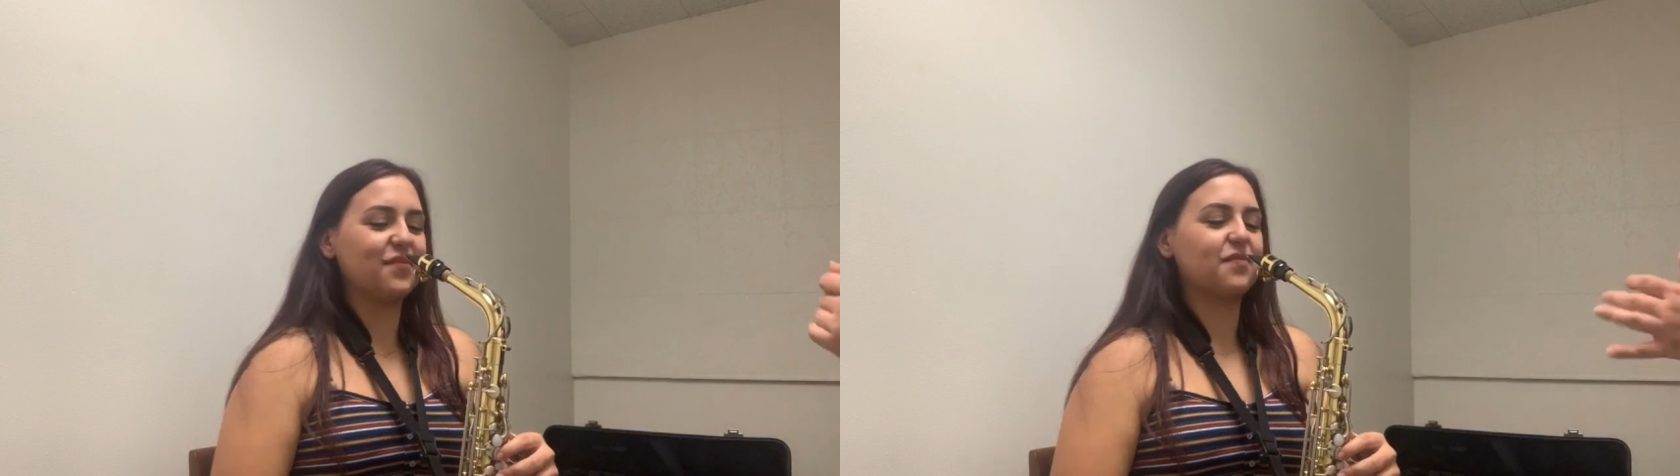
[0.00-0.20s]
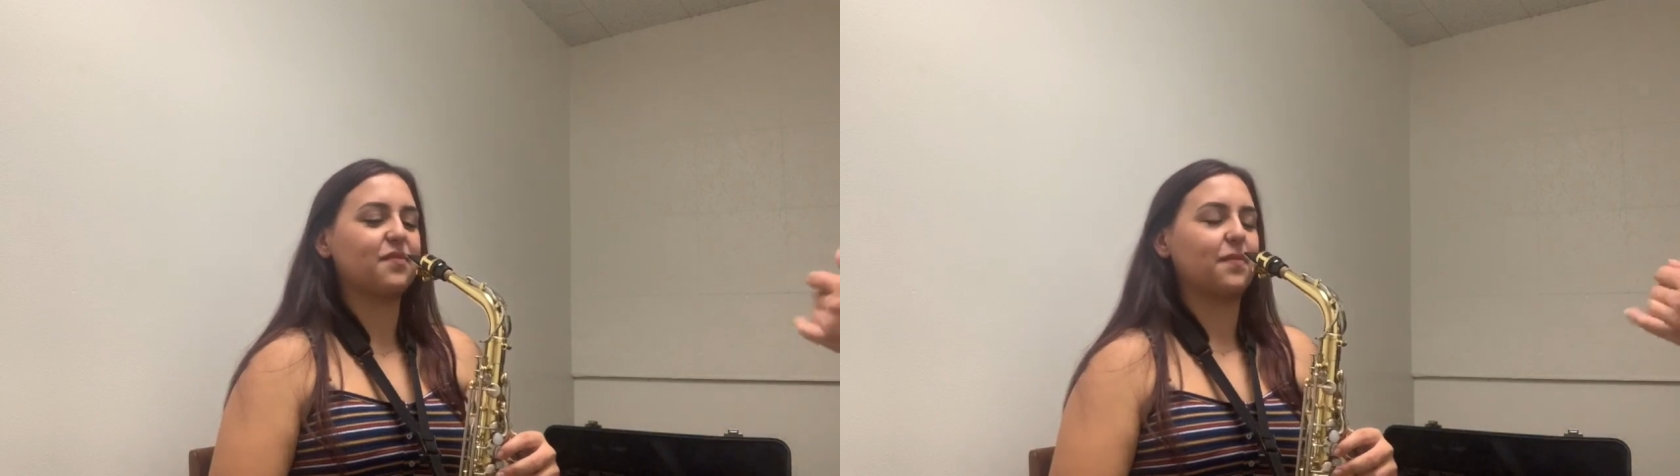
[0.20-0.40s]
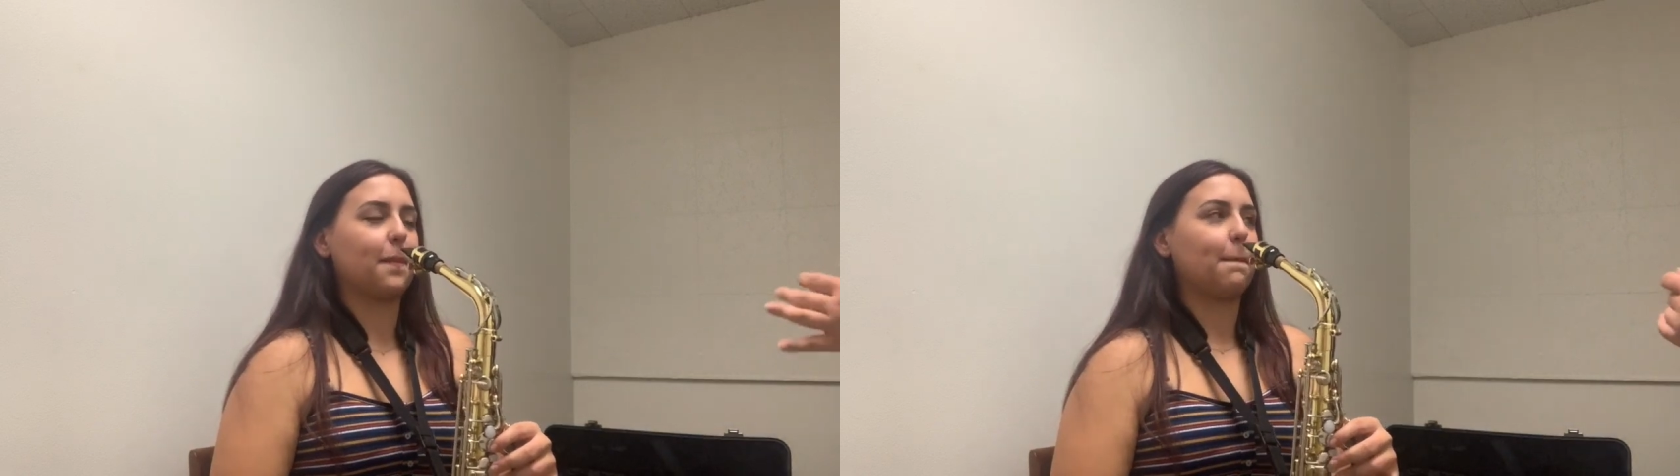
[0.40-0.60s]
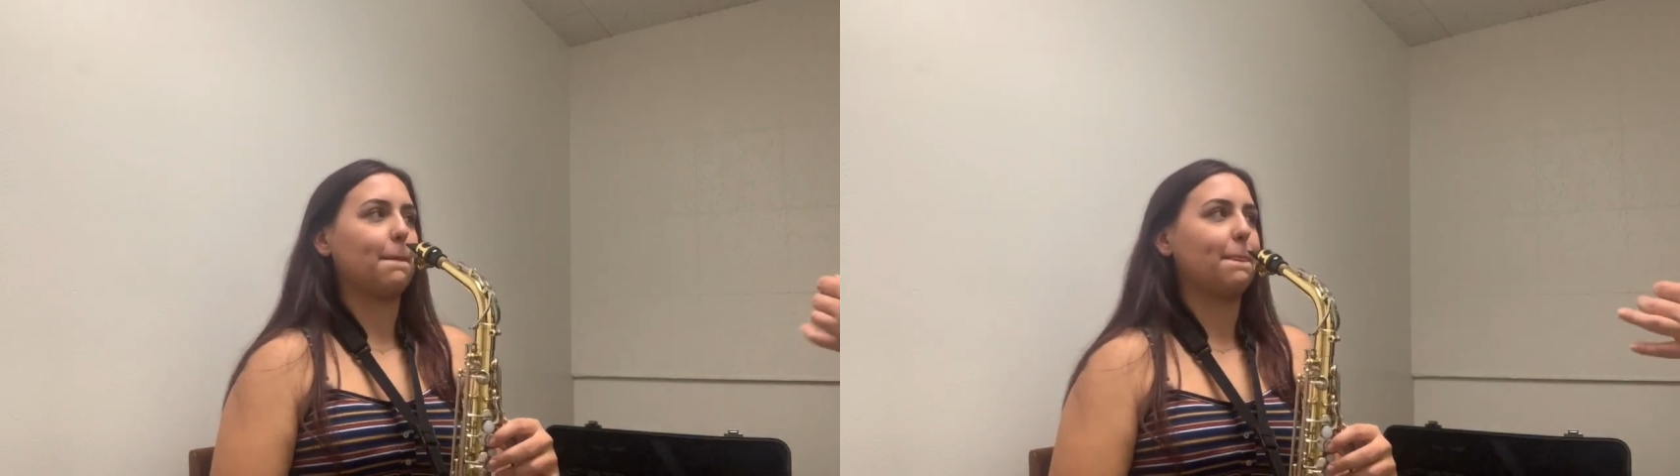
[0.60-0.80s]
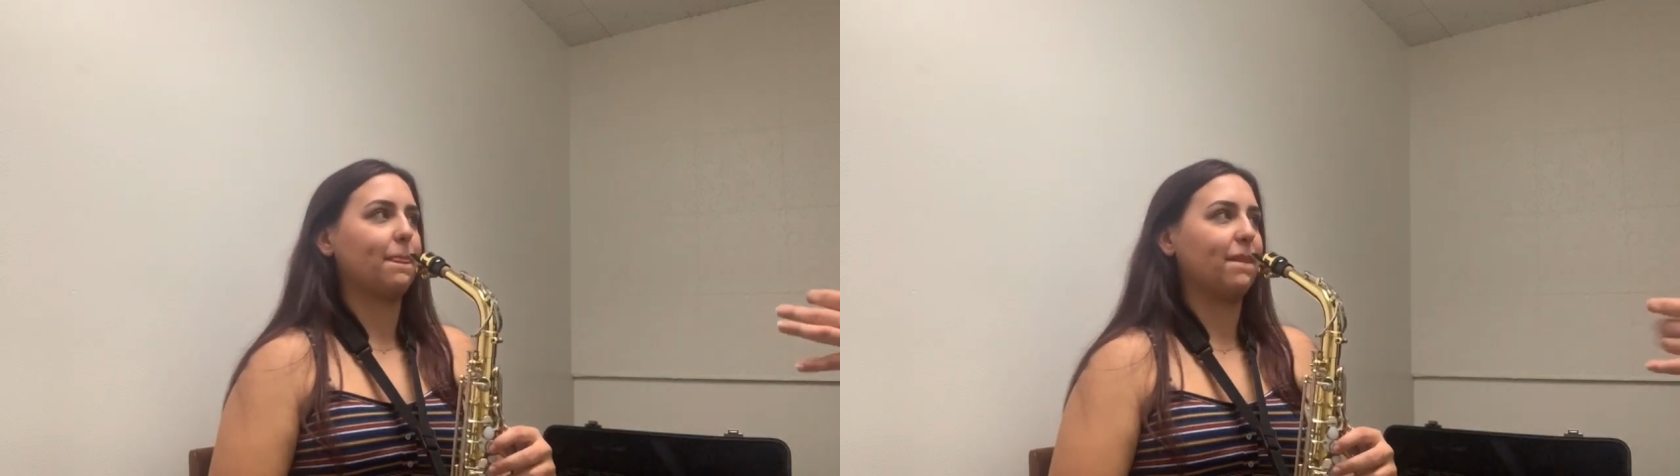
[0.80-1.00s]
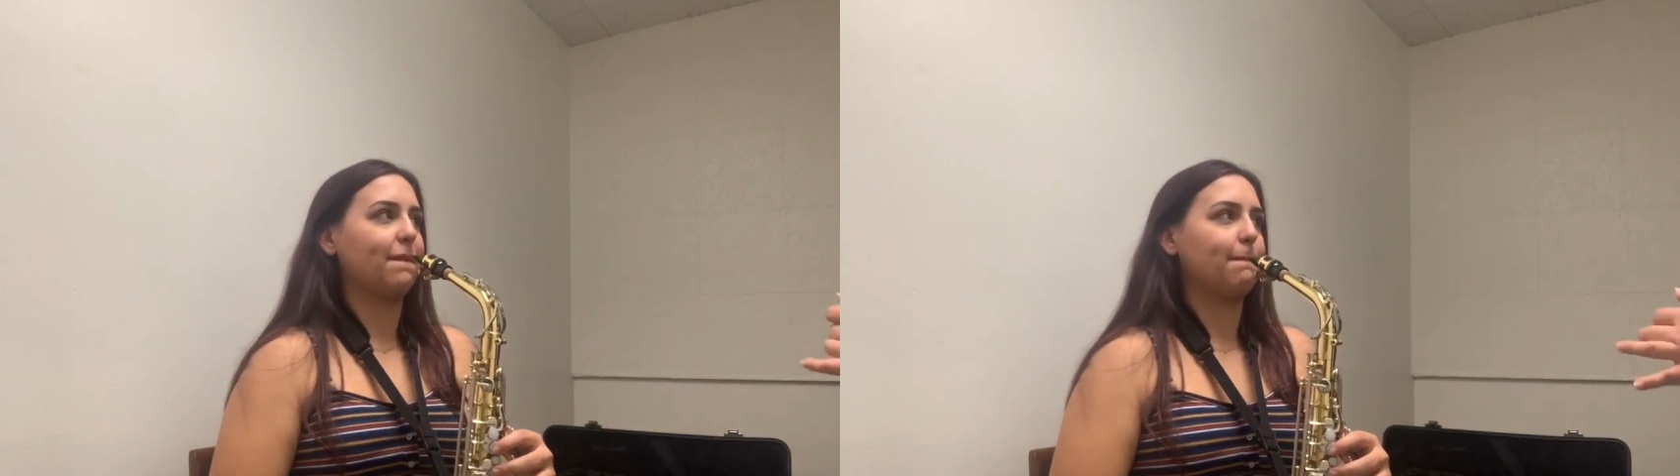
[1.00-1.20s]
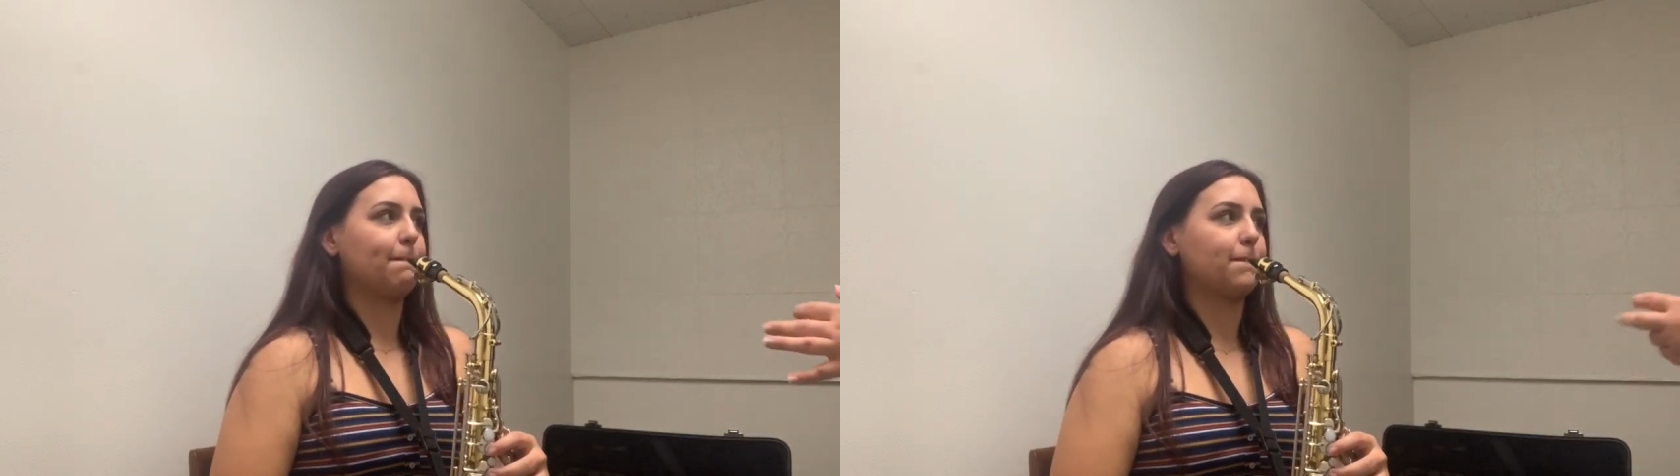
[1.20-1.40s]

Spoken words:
we would use the tonguing for.